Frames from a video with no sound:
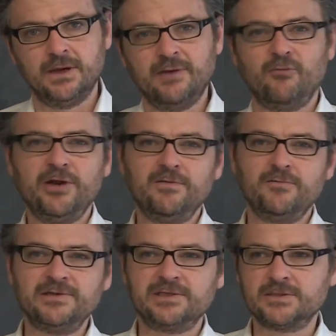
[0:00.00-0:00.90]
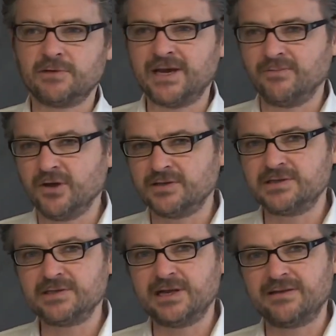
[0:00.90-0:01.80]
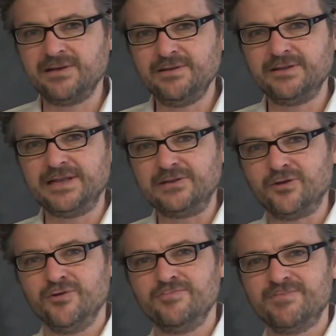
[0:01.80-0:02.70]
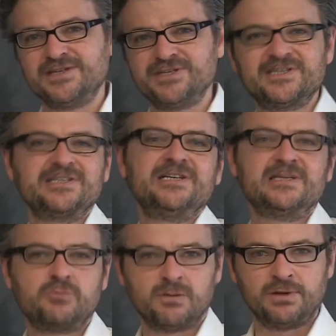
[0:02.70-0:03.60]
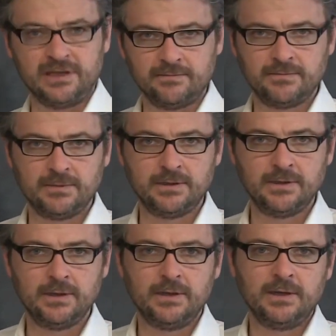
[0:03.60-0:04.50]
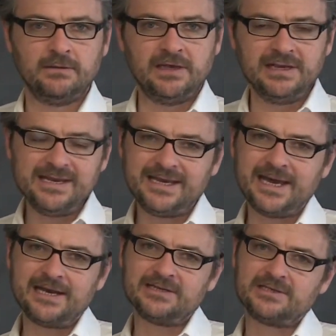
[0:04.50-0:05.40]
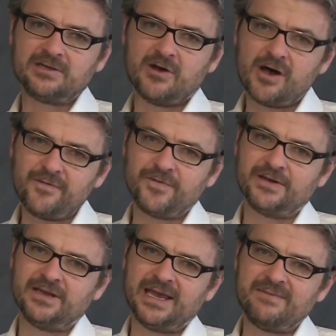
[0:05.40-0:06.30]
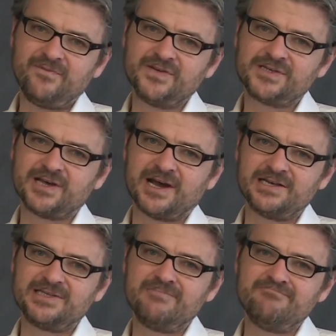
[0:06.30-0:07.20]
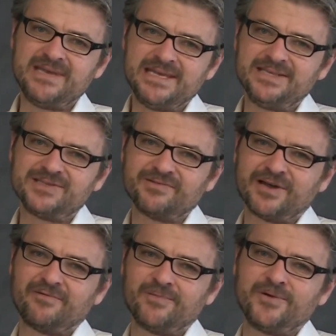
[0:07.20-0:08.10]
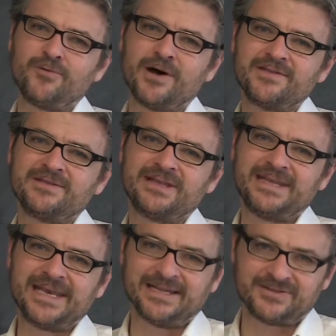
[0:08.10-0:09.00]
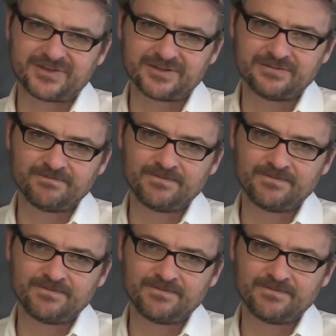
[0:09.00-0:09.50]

And one of the reasons why I'm not is that I think that they don't measure success properly. The indicators often emphasize the means of government rather than the ends.